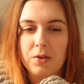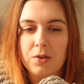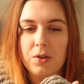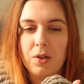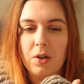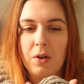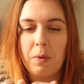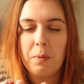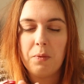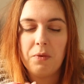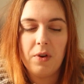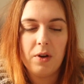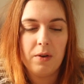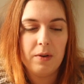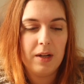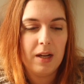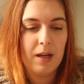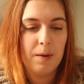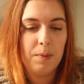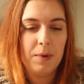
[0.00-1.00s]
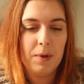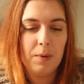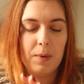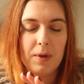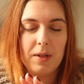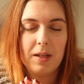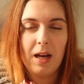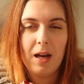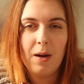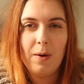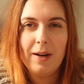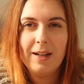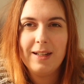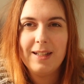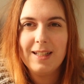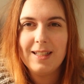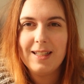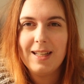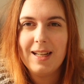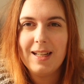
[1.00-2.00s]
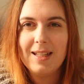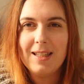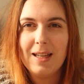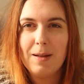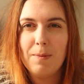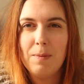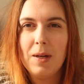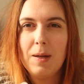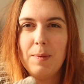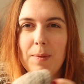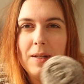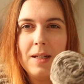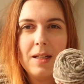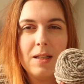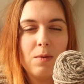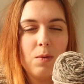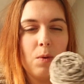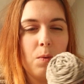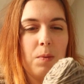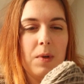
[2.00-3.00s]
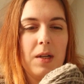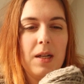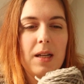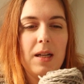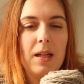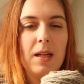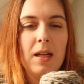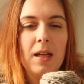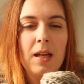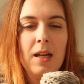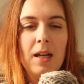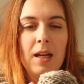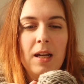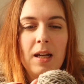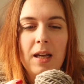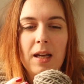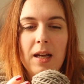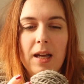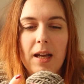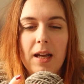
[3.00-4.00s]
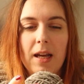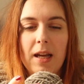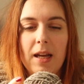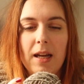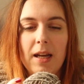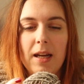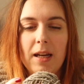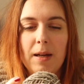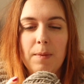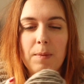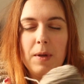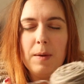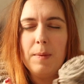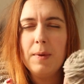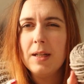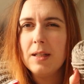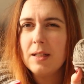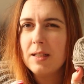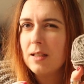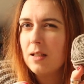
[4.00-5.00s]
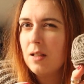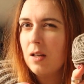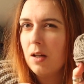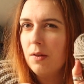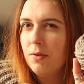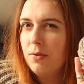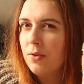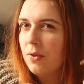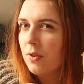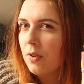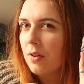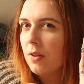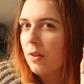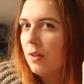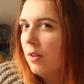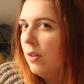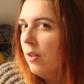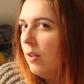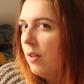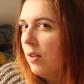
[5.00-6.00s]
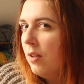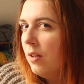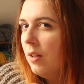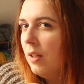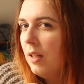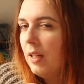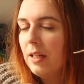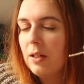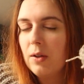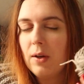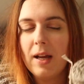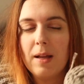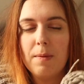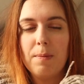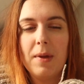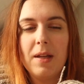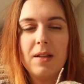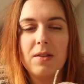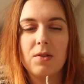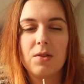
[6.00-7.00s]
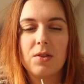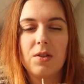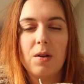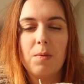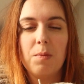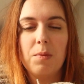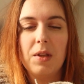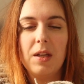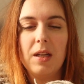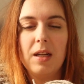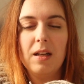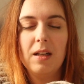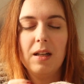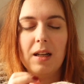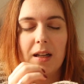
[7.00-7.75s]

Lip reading: So I'm very happy with how I did that. And maybe this will be maybe it's enough for a little headband or something.